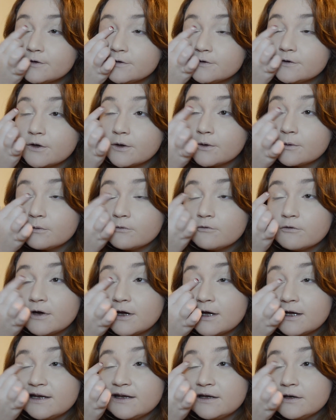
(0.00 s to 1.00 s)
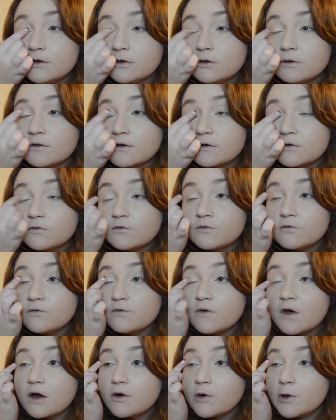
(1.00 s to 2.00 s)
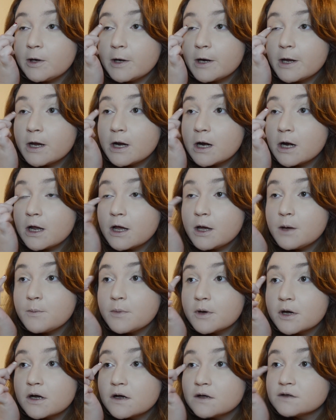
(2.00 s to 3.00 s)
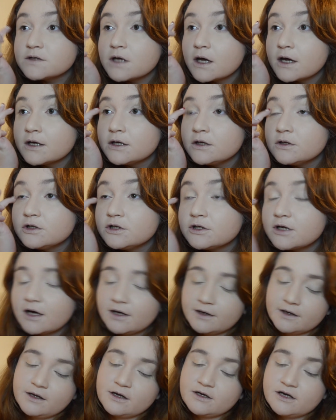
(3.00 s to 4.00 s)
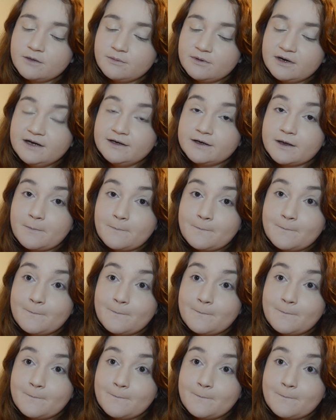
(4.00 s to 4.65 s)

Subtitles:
Don't really do this very neatly because I usually tidy it up later.